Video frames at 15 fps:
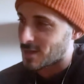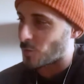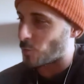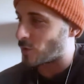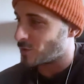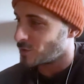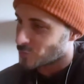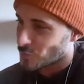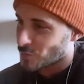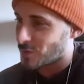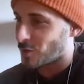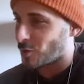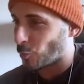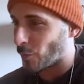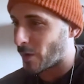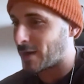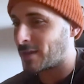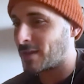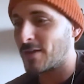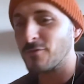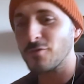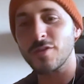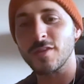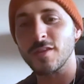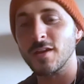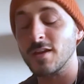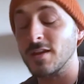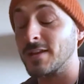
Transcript: that we're doing already. Everything,